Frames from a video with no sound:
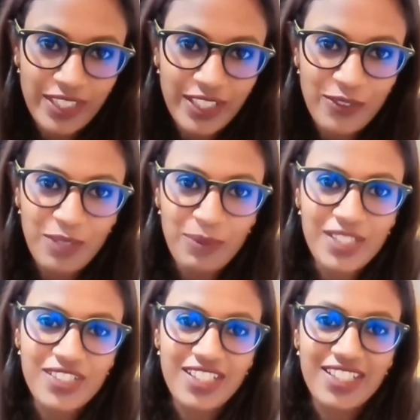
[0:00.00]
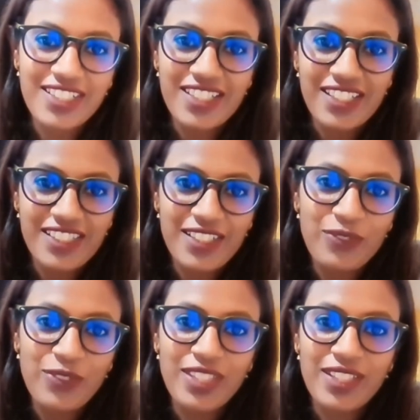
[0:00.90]
Thank you very much,
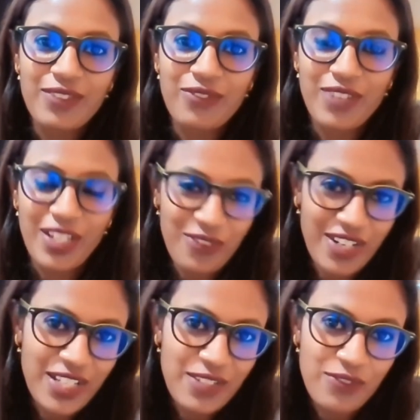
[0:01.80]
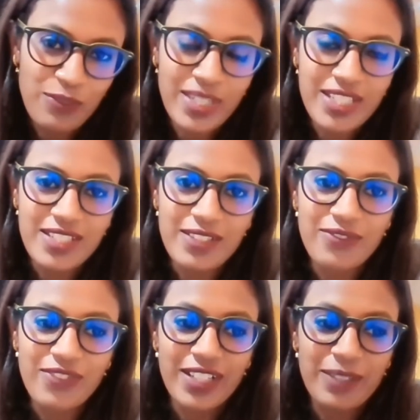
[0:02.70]
Chansa, for the very, very informative
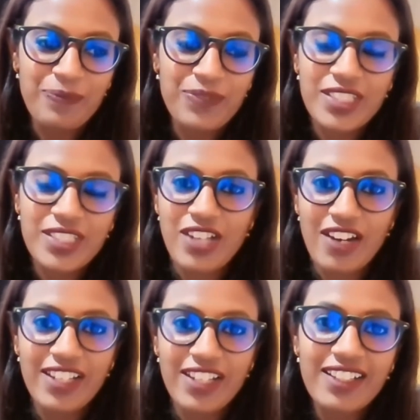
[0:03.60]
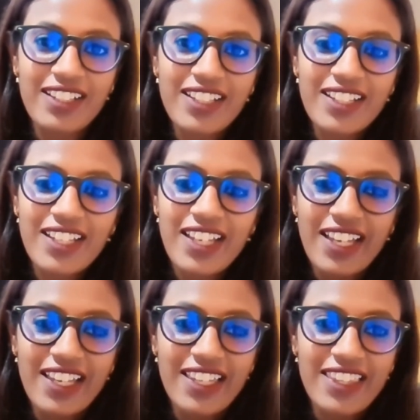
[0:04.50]
sharing.
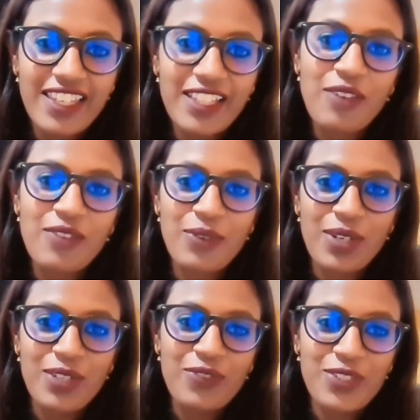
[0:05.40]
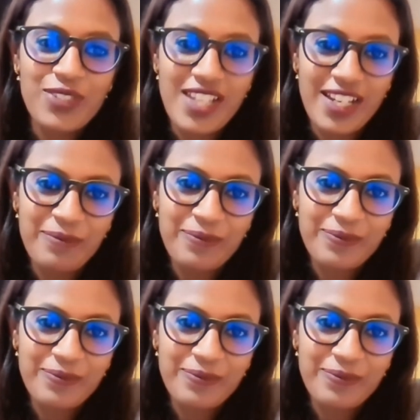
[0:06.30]
And thank you everyone for your time.